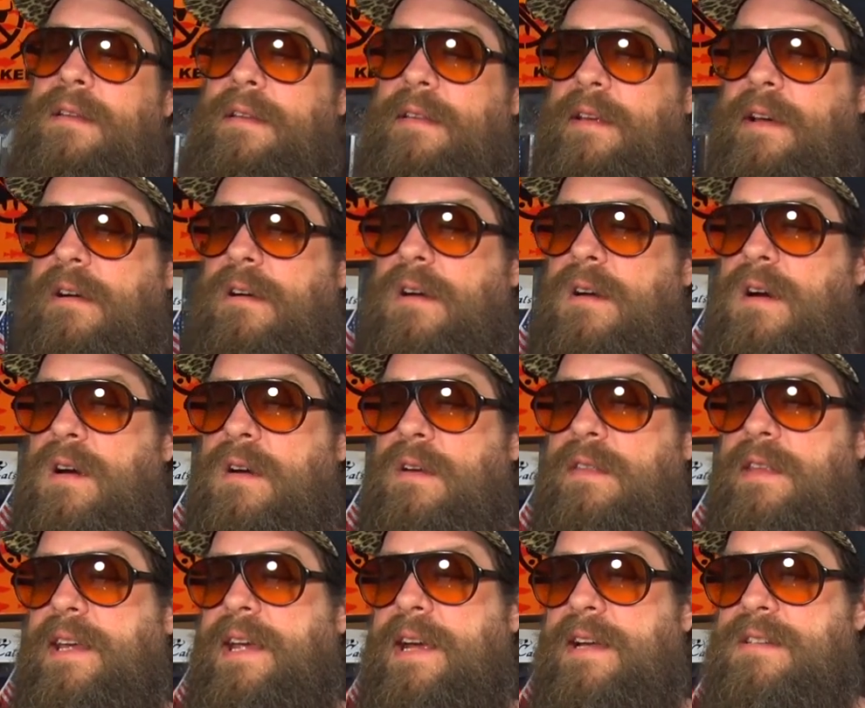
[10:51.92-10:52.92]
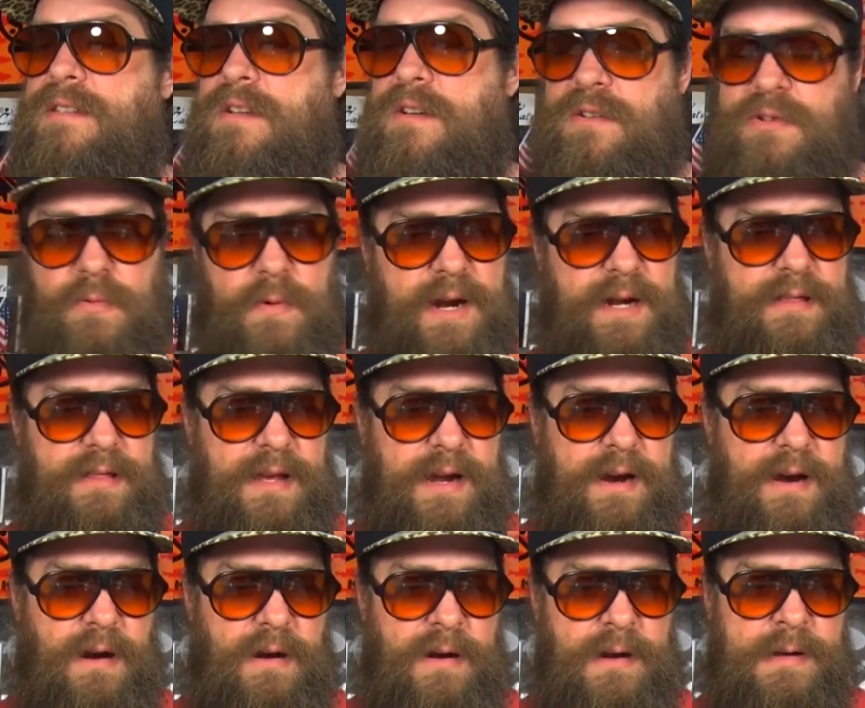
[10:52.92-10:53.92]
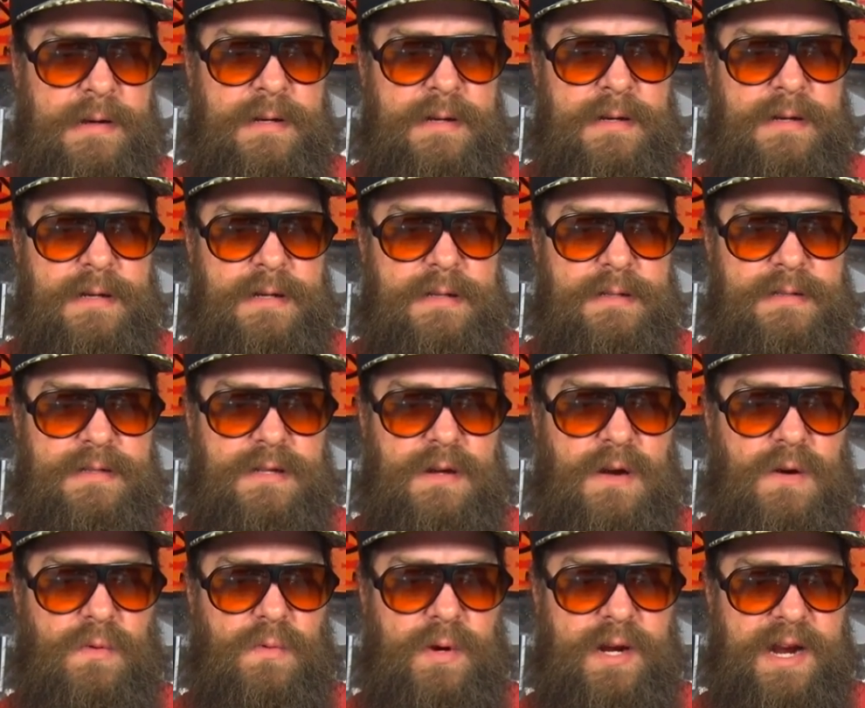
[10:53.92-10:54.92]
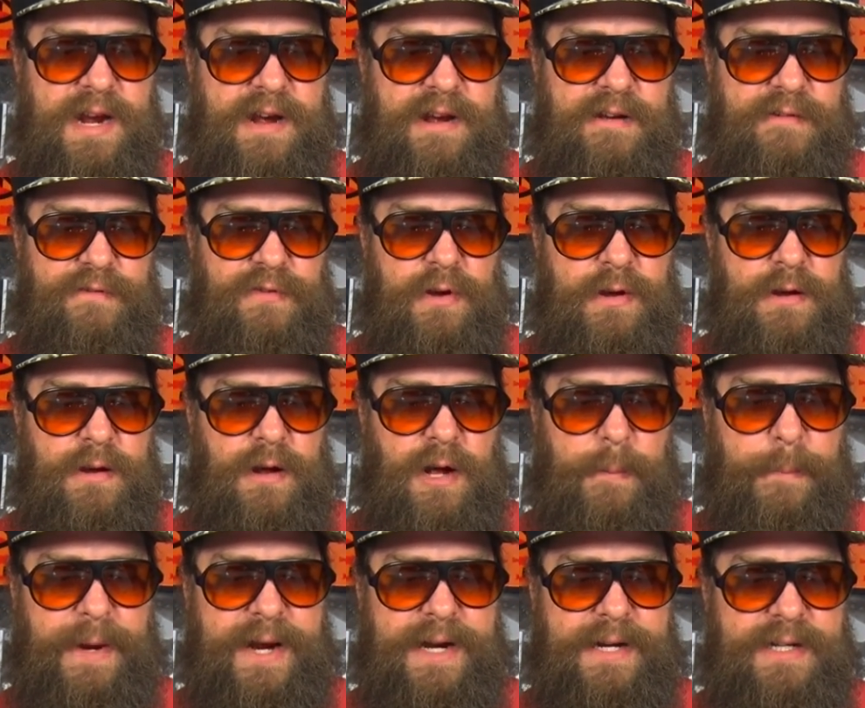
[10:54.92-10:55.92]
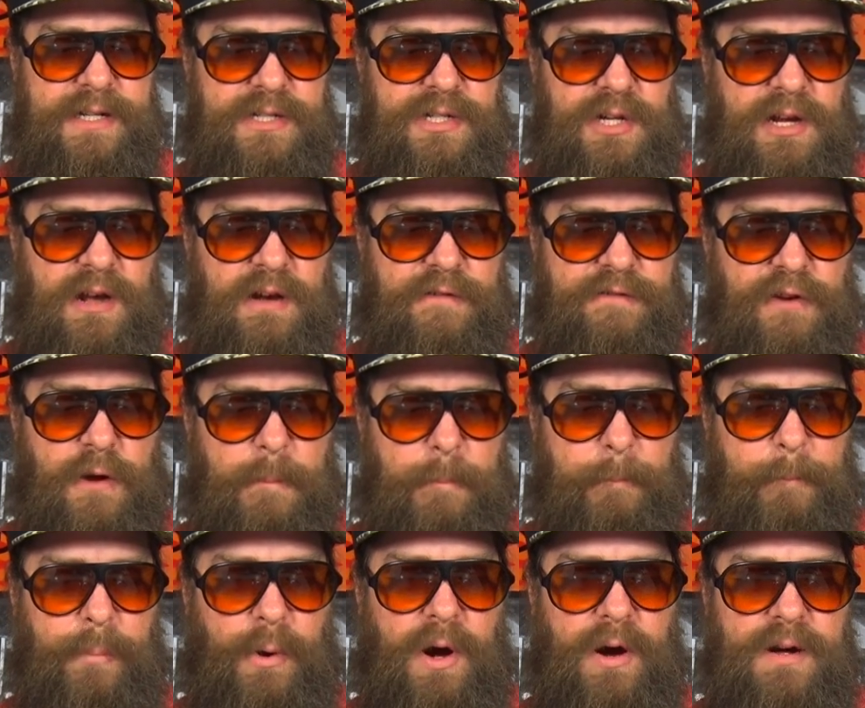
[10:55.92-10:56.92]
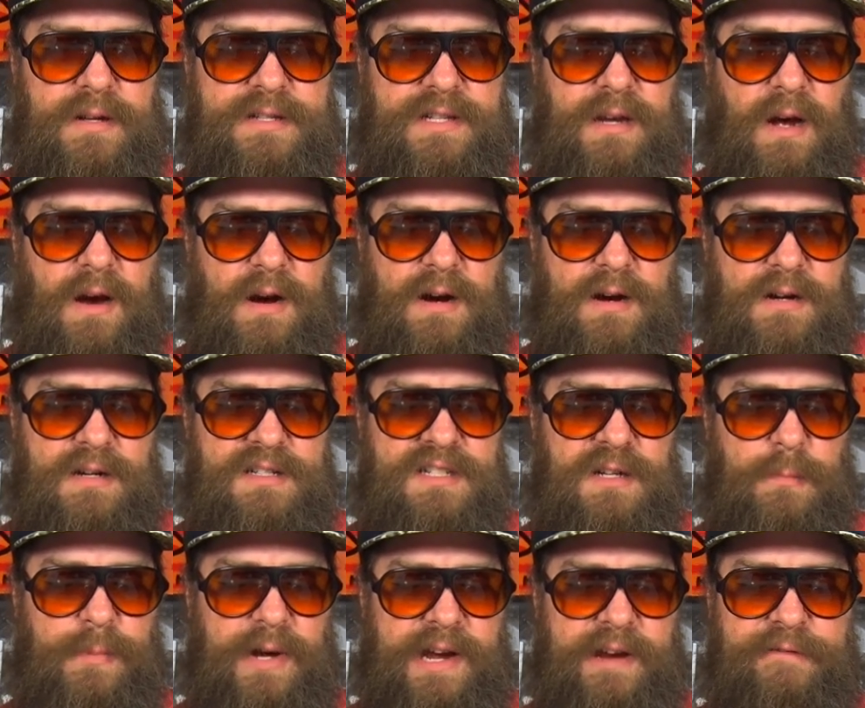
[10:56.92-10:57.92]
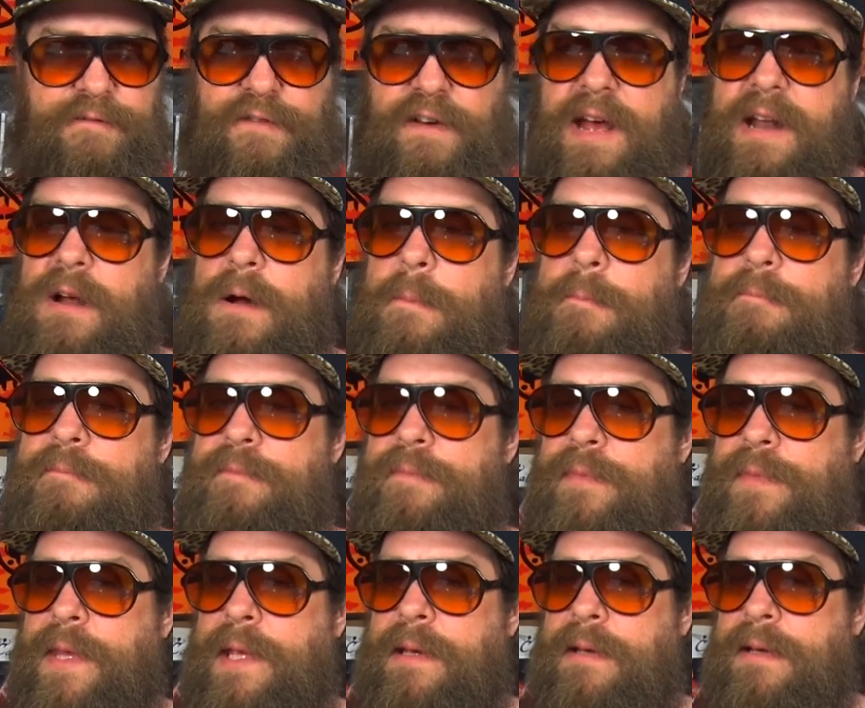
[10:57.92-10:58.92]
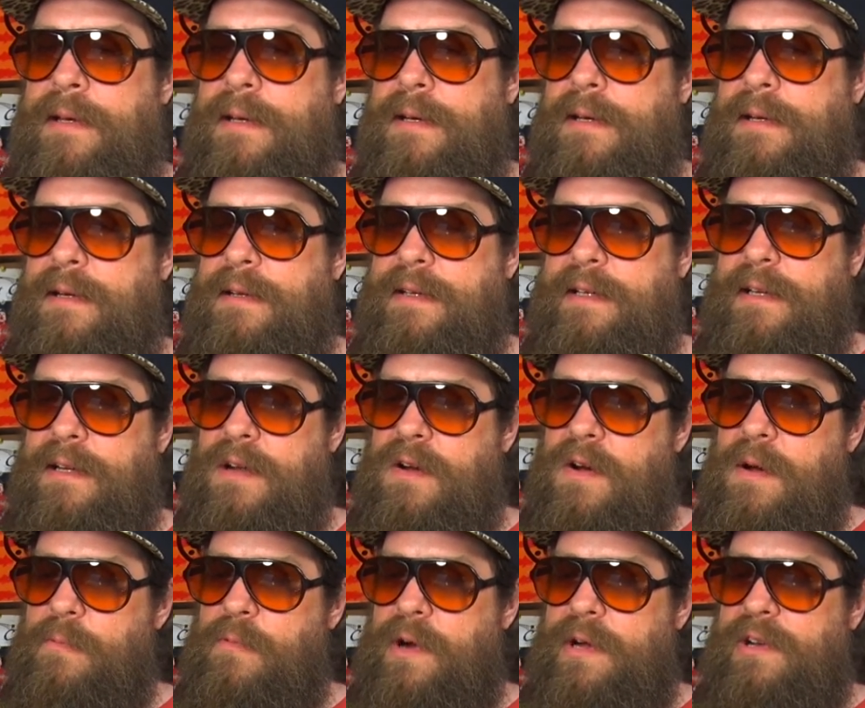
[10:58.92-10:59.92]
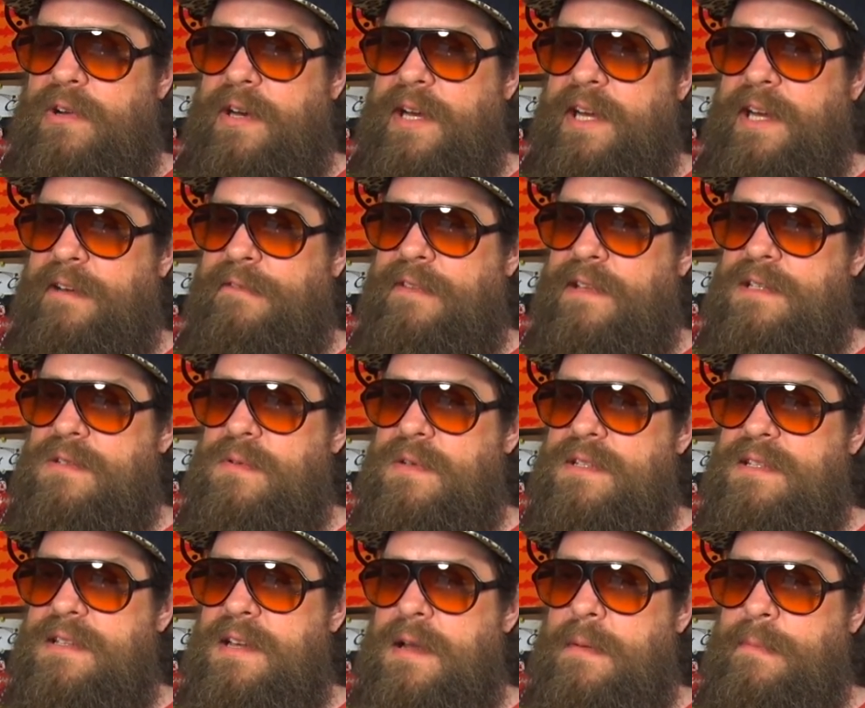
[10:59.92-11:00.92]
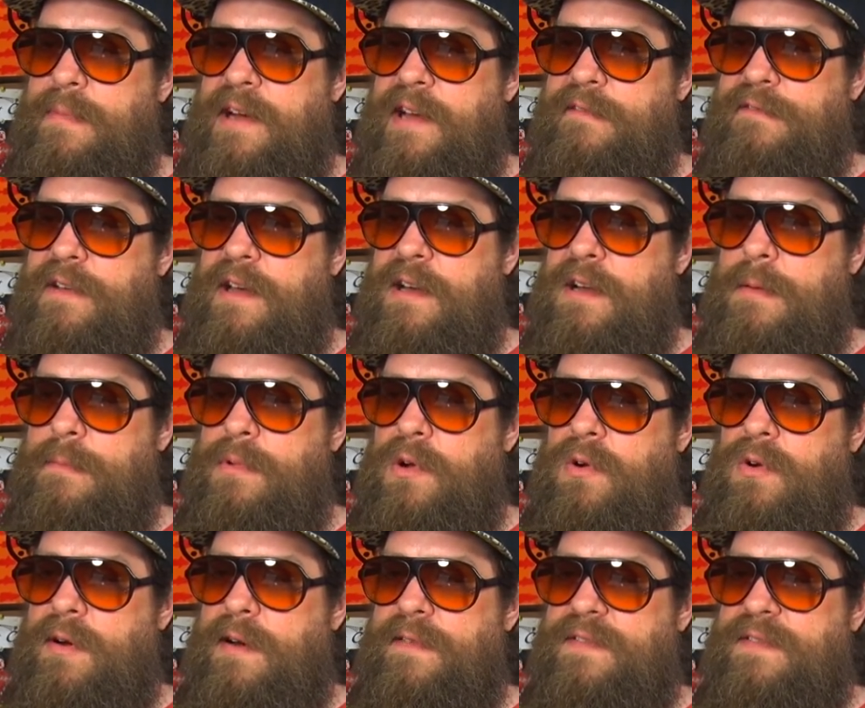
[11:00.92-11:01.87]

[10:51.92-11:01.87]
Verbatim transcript: there are the answers right there. So we have a package of Boss Hogs by Venom. You know, I'm wondering if this was sent by Venom or